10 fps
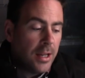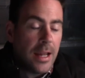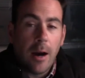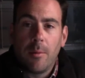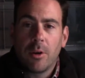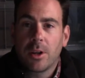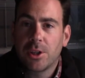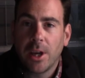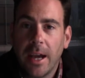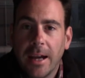Now I'm not going to
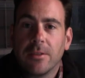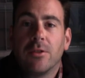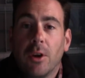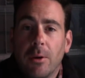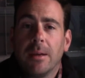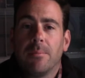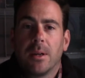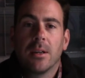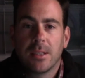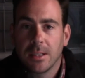show you how to do it
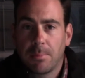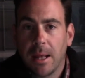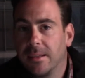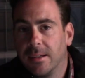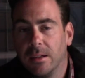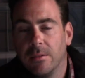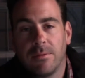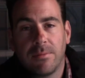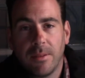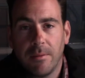because there's plenty
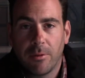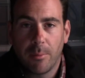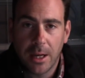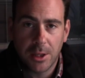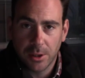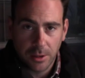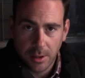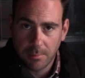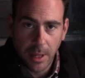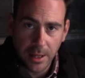of information
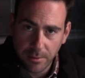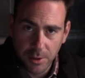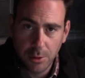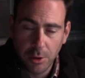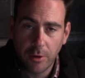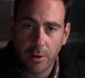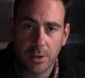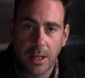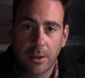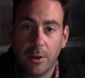and plenty of tutorials
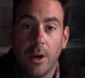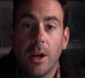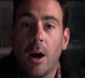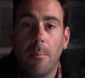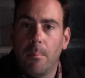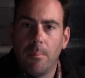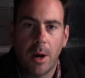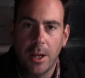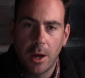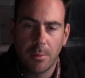on how to do it, and I'm
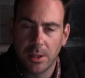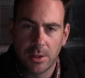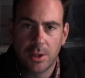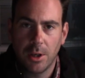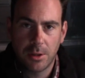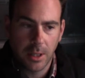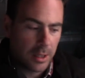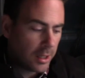by no means a tutor.